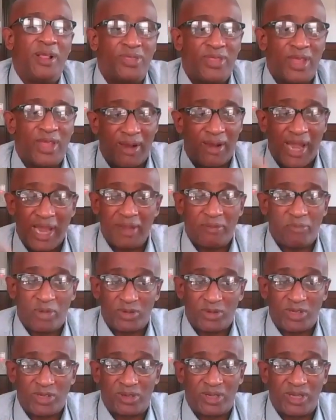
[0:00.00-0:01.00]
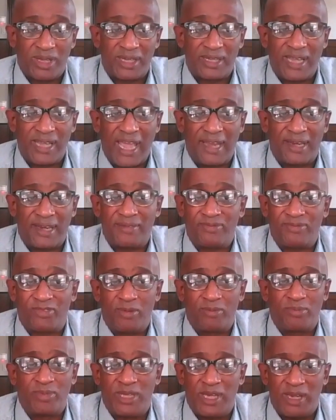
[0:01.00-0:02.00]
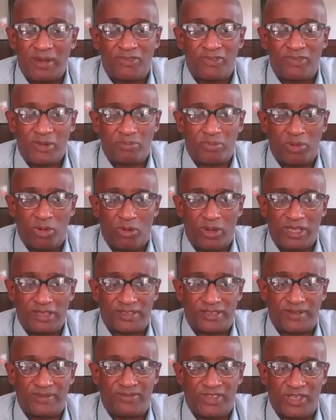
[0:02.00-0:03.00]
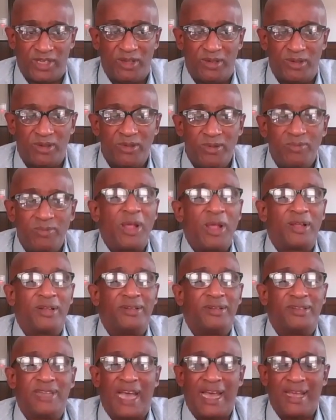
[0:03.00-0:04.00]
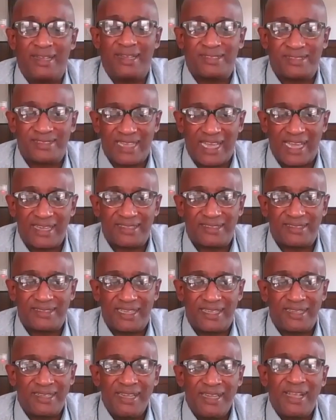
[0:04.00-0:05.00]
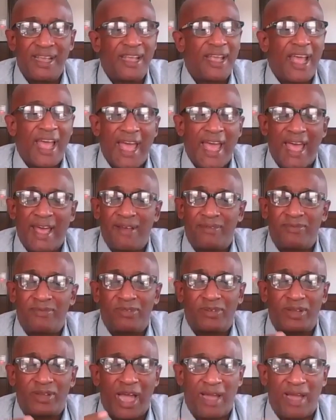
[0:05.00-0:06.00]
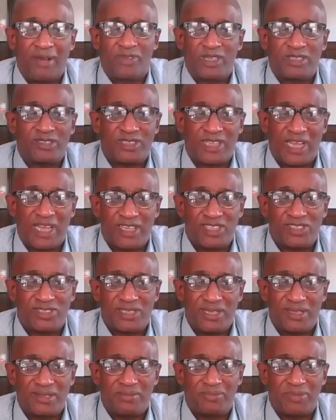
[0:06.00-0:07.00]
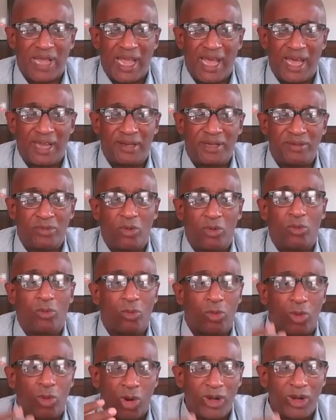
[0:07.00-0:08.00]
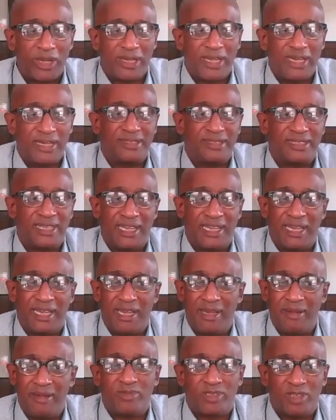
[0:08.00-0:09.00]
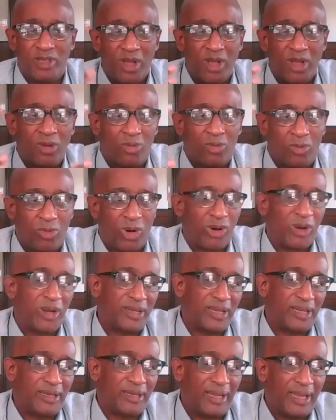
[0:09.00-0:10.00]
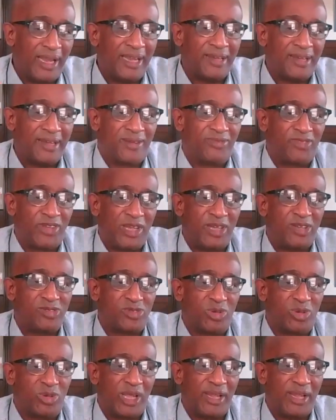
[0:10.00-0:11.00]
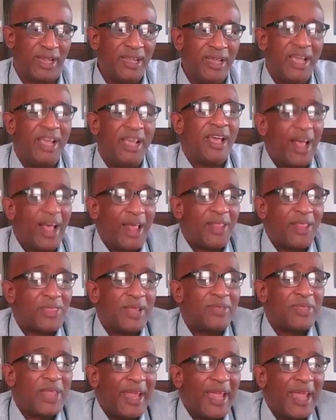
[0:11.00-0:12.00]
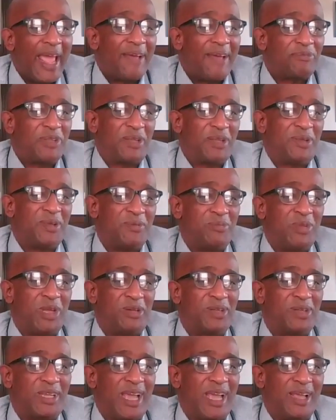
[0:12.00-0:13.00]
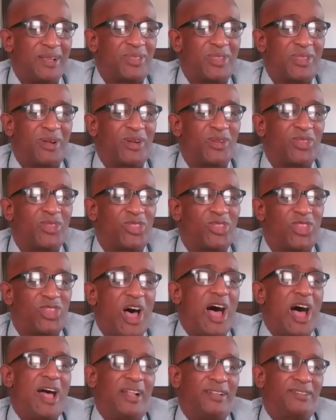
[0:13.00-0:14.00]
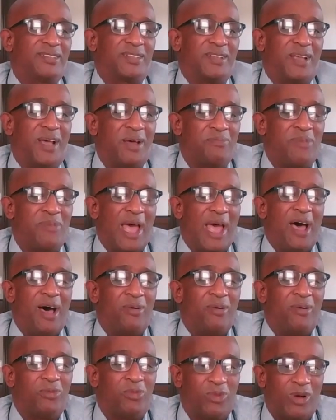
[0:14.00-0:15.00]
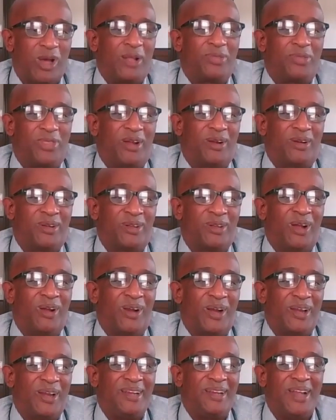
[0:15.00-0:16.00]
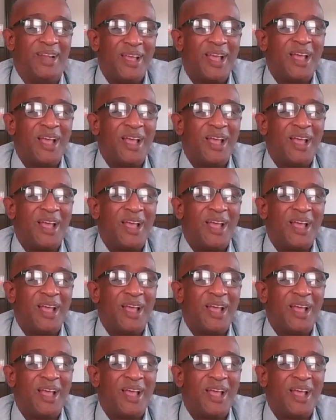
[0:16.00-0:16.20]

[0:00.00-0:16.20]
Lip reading: They're able to look at it from different points of view, dissect it, have conversation about it, work in teams, work individually, and then they have to communicate their thoughts about what they're learning.